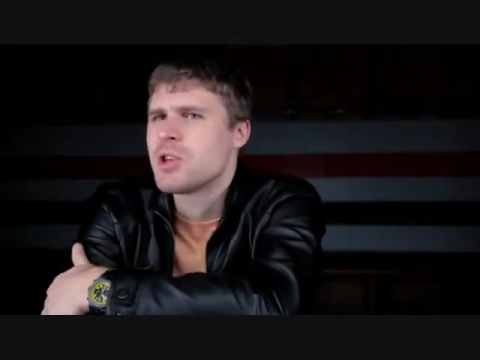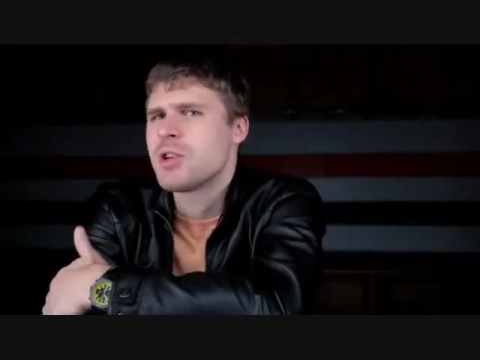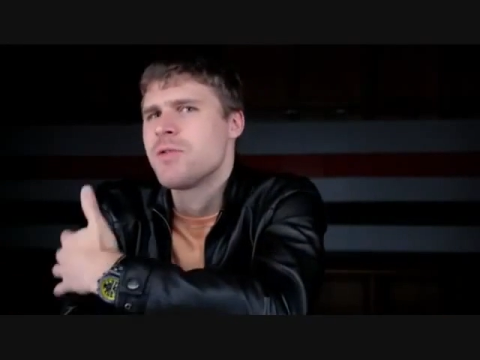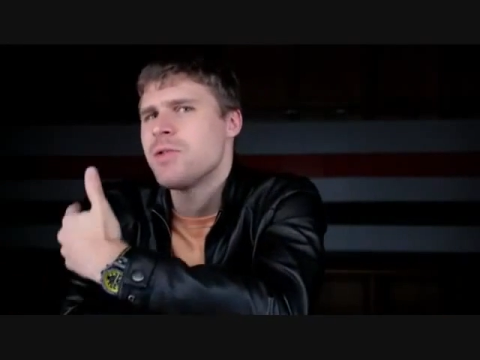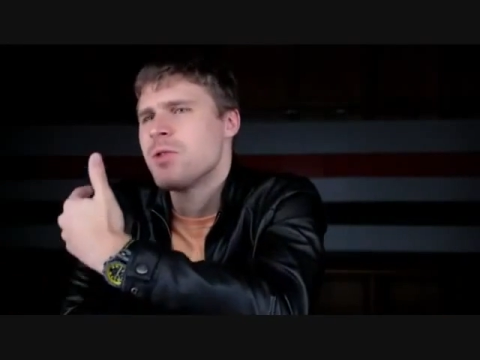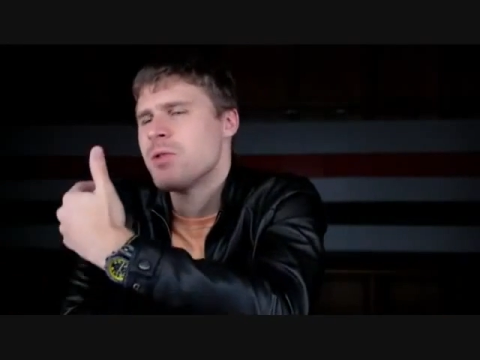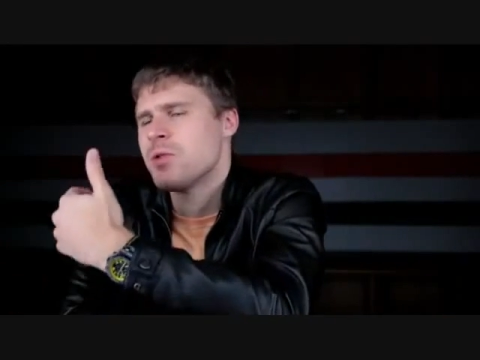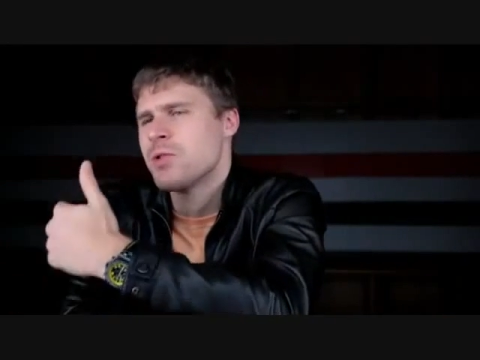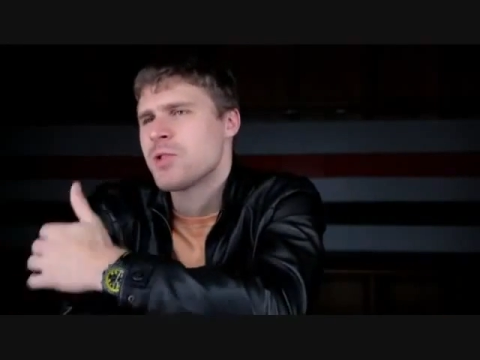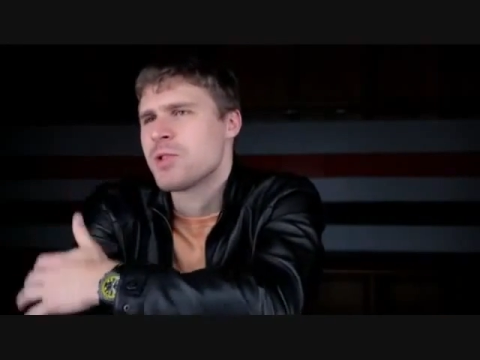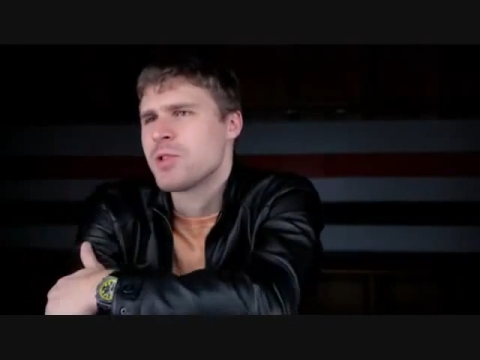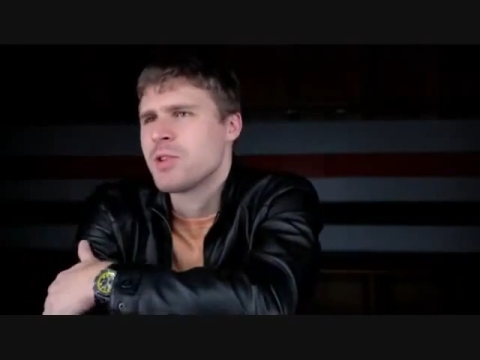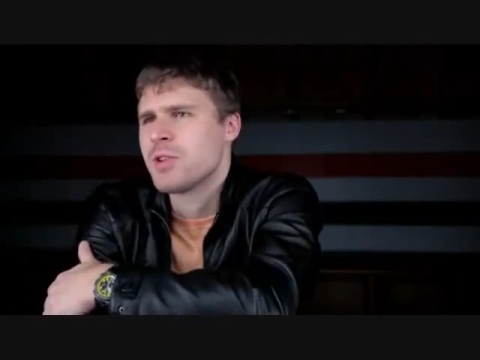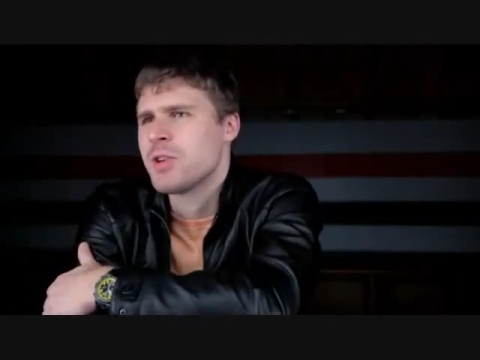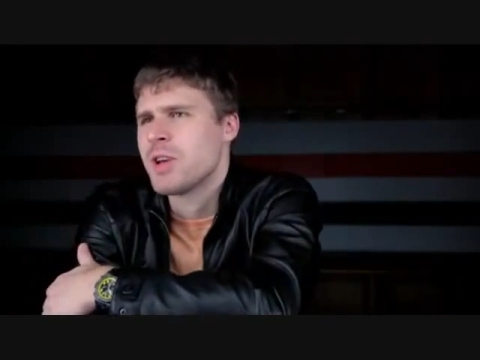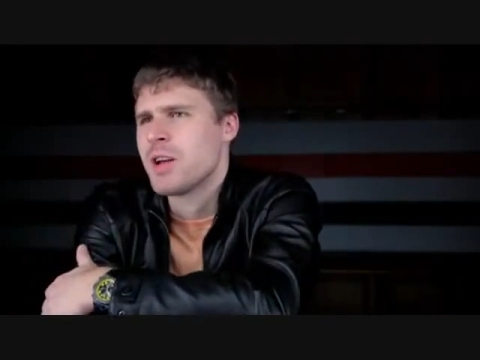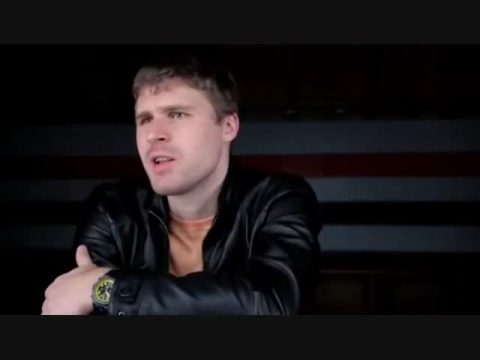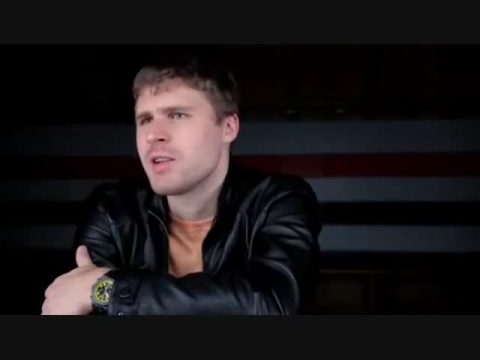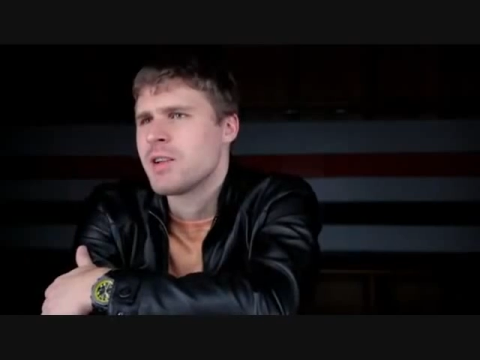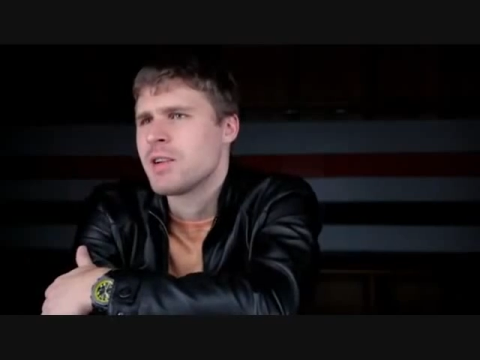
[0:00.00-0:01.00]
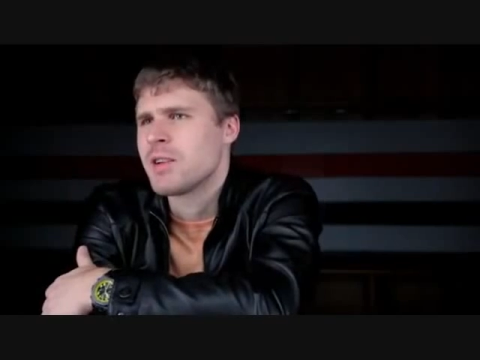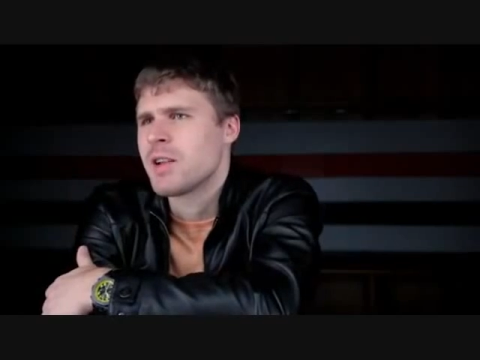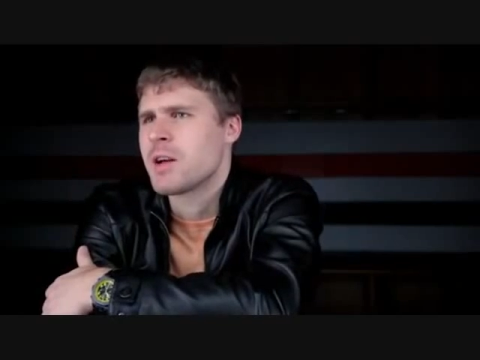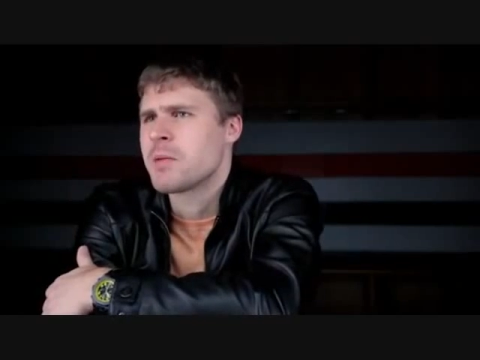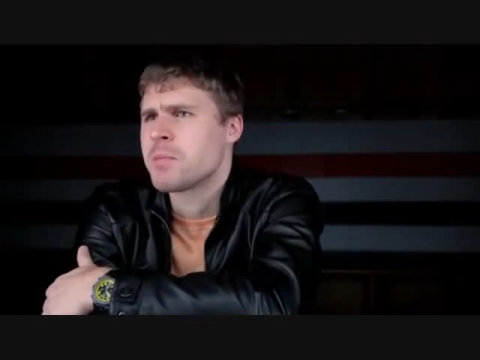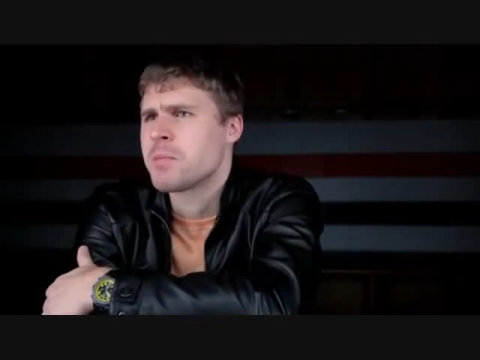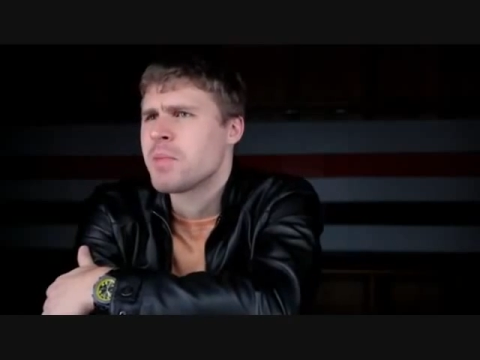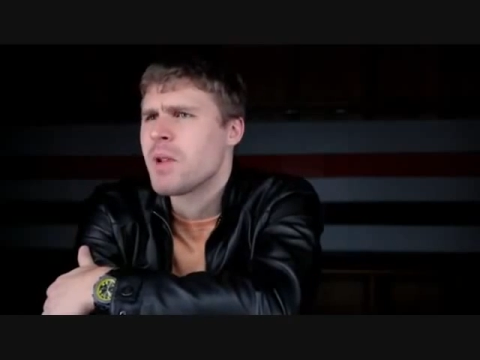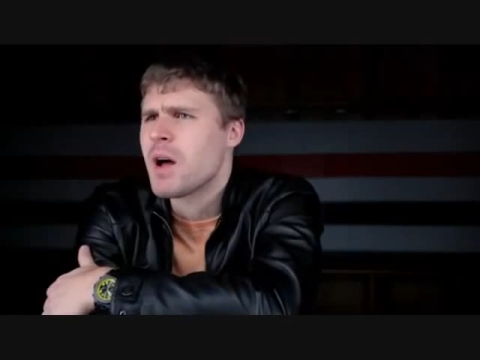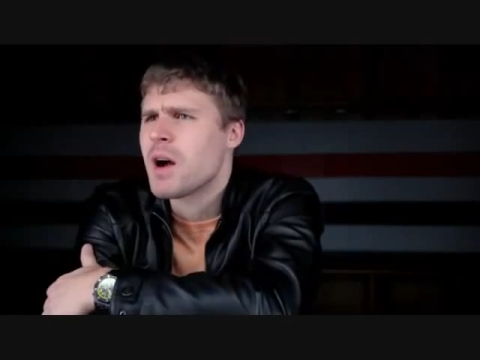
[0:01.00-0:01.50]
Chief usually yelling
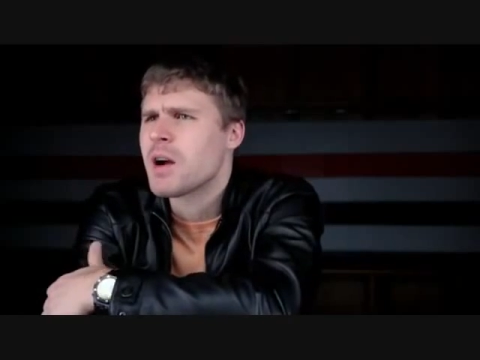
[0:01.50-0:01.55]
like,